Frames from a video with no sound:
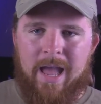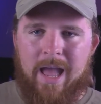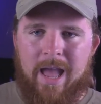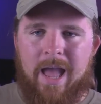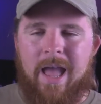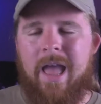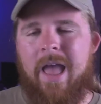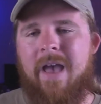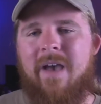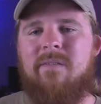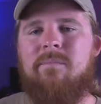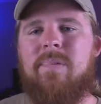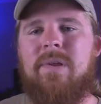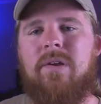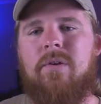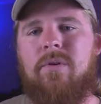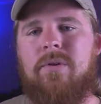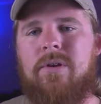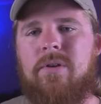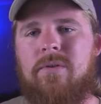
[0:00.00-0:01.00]
I have
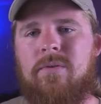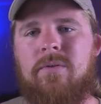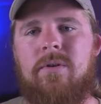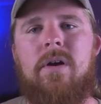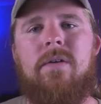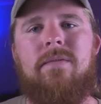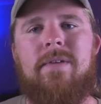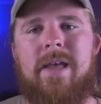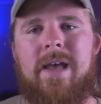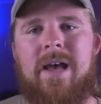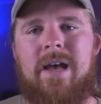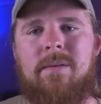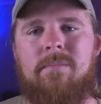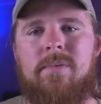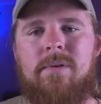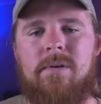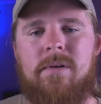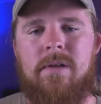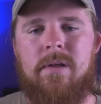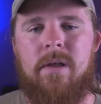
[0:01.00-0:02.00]
been critical of Gab,
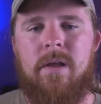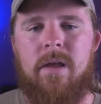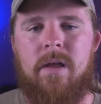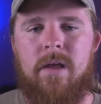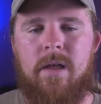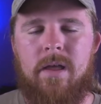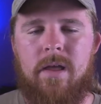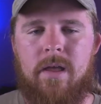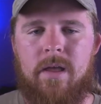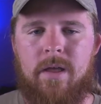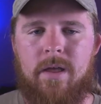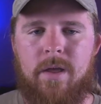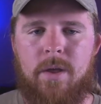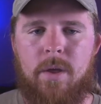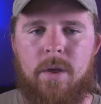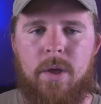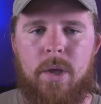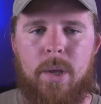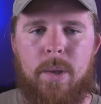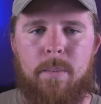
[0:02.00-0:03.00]

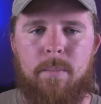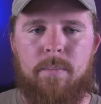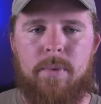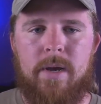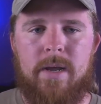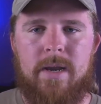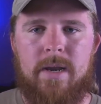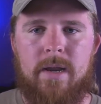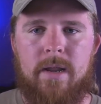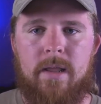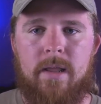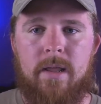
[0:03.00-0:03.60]
but